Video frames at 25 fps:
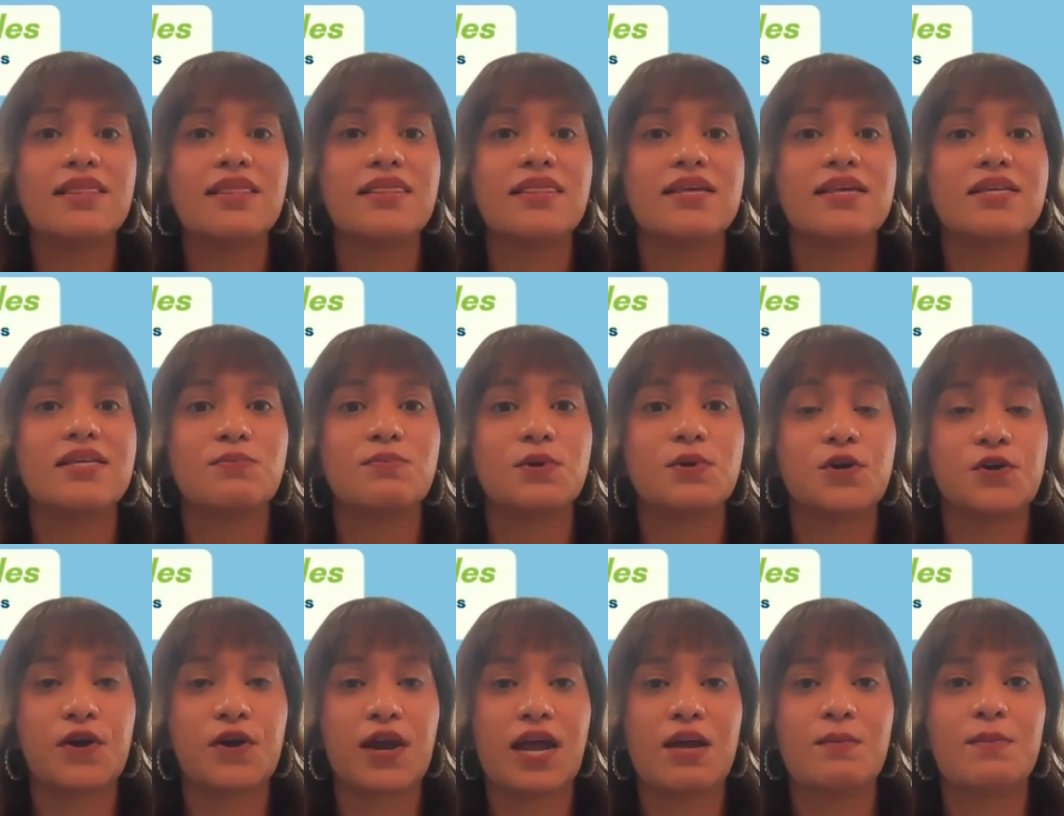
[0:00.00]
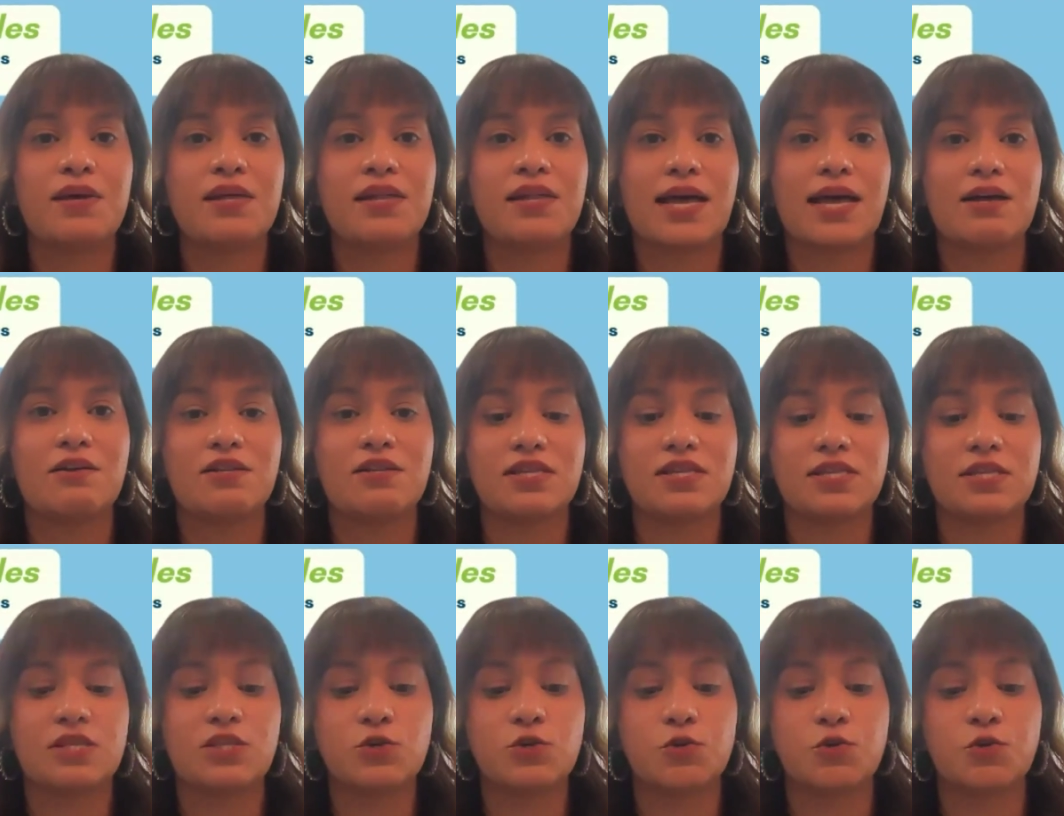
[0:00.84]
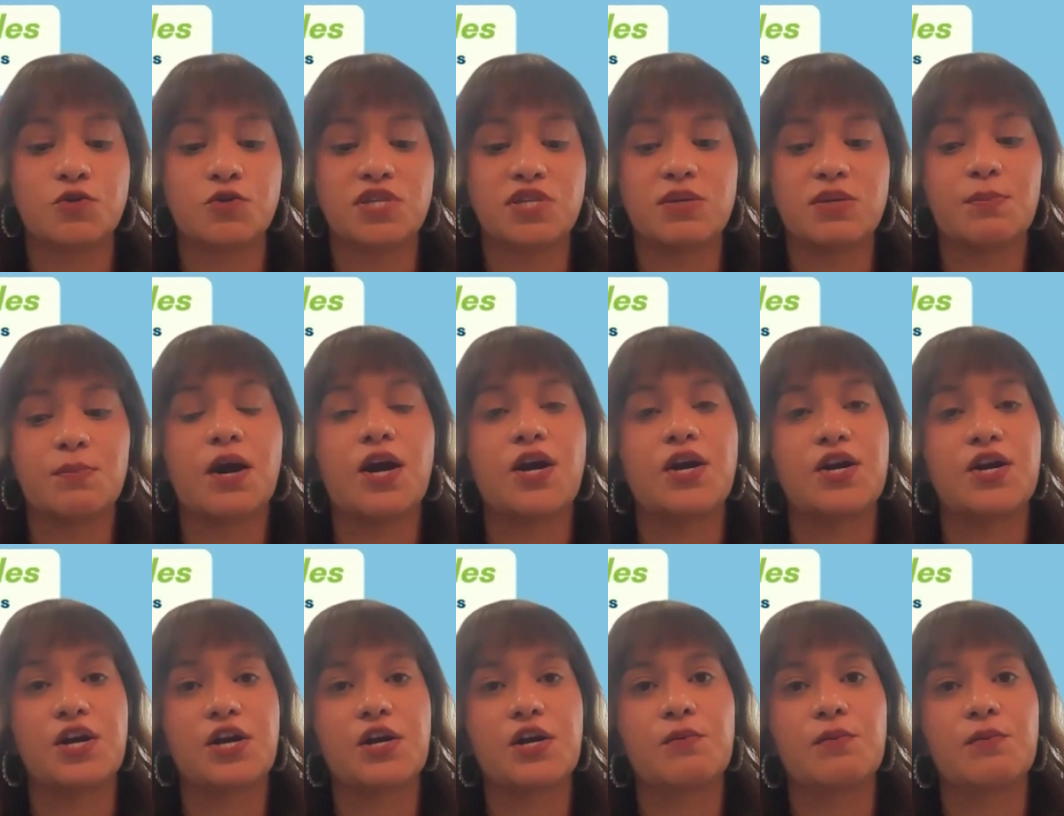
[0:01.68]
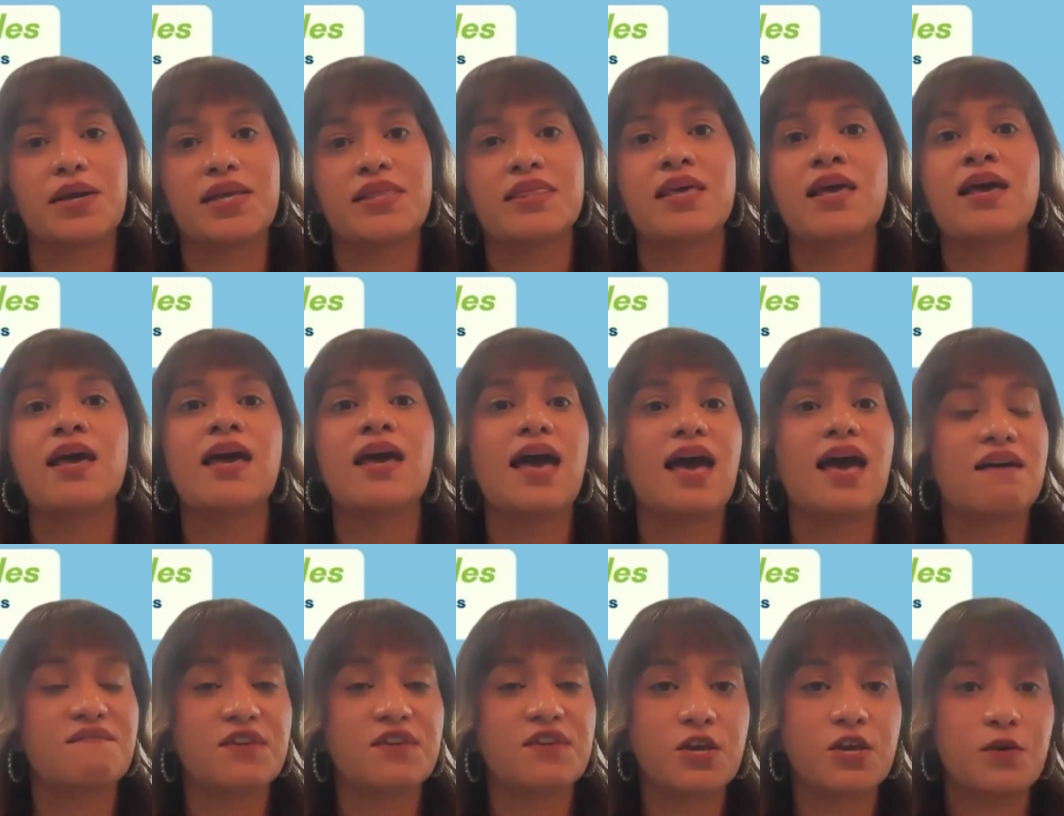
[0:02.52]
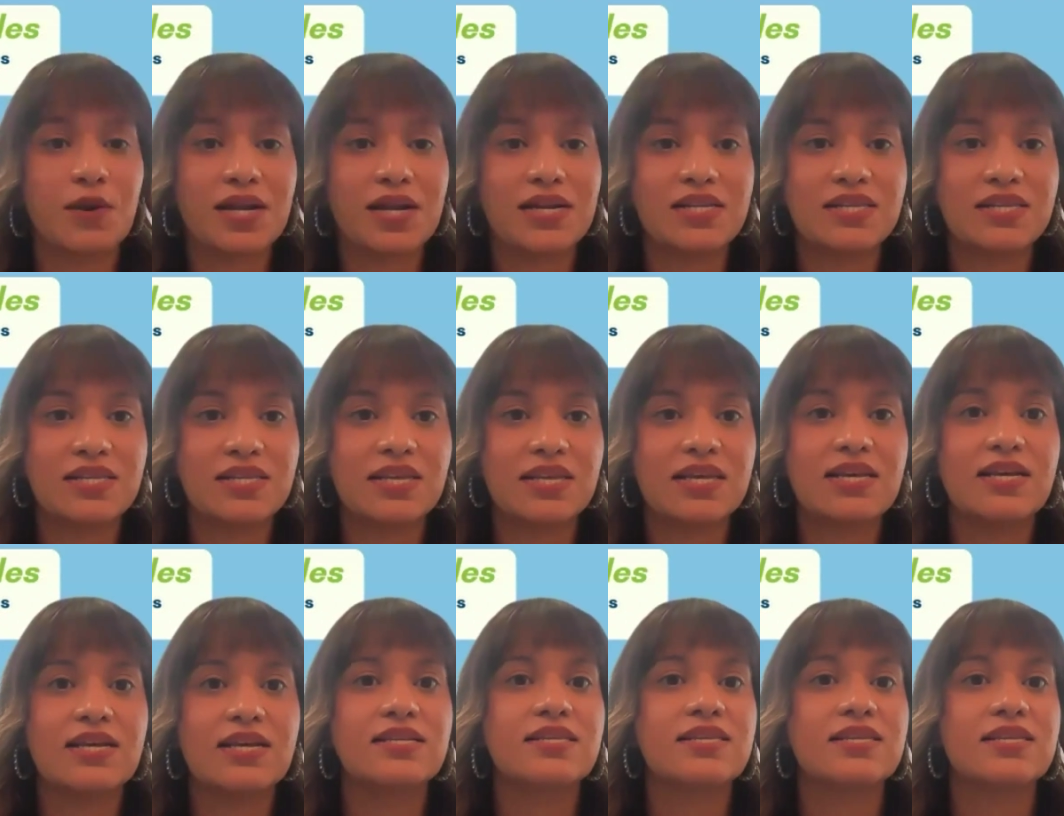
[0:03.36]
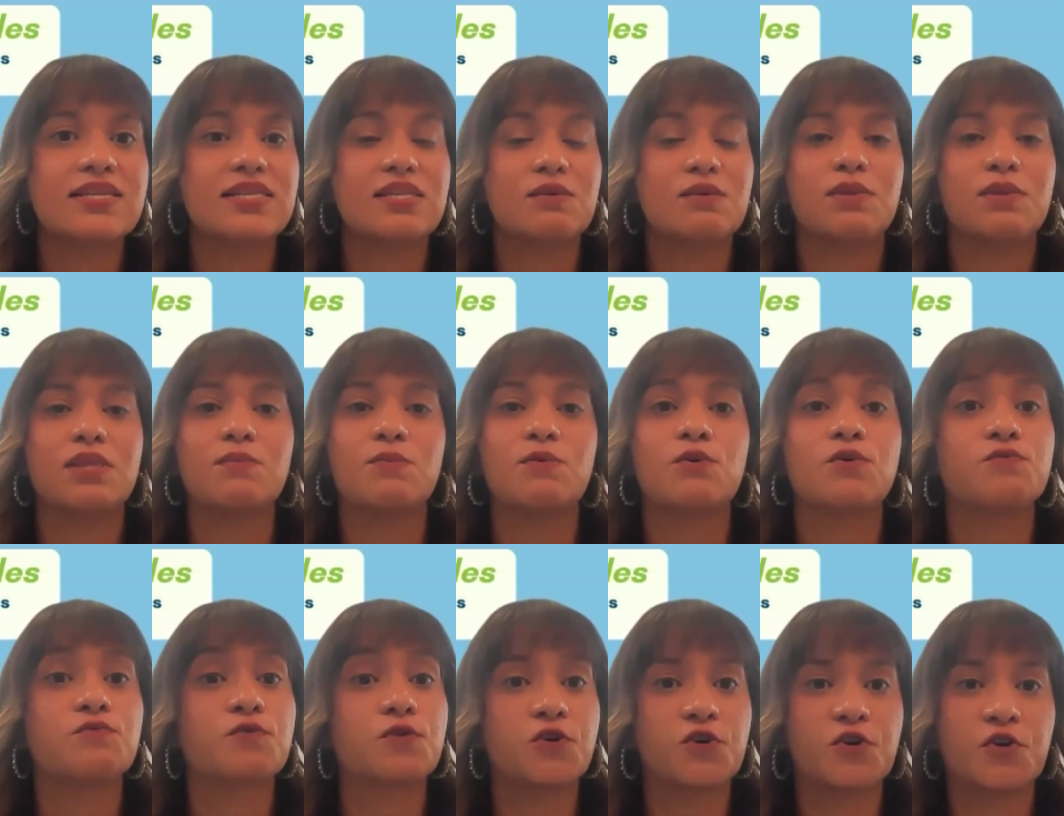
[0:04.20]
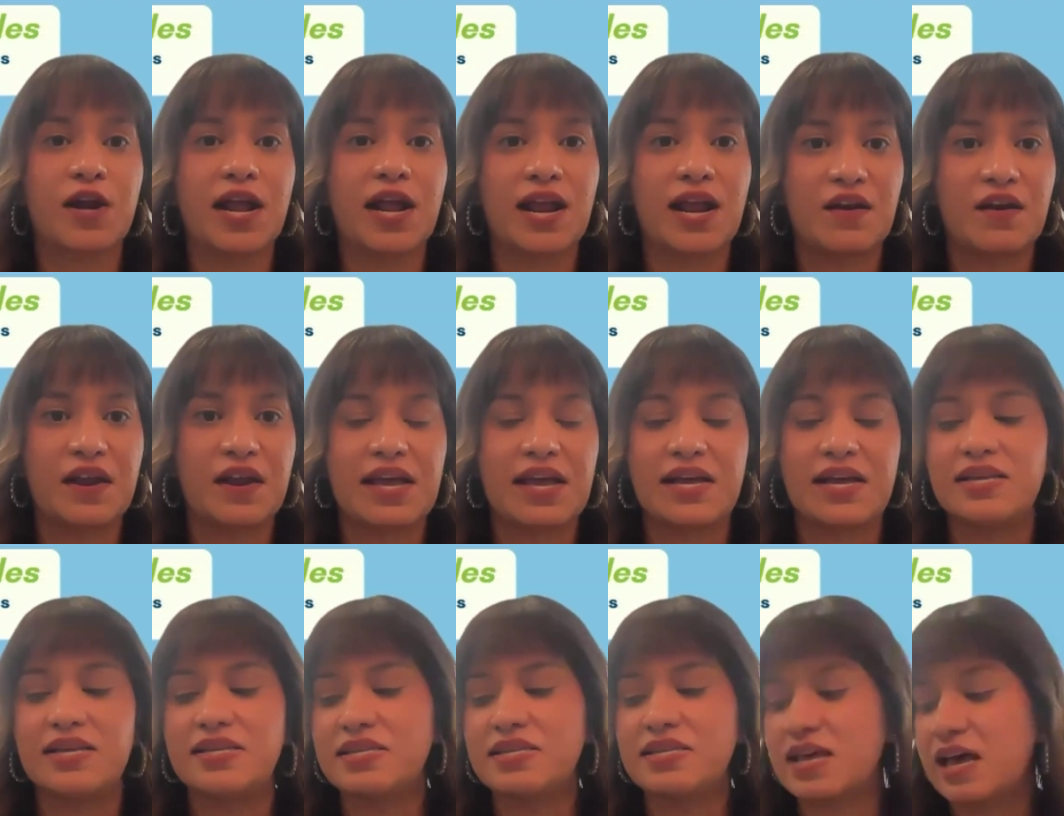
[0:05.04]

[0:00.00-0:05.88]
This program allows the schools to partner with FQHCs in some of the more rural areas.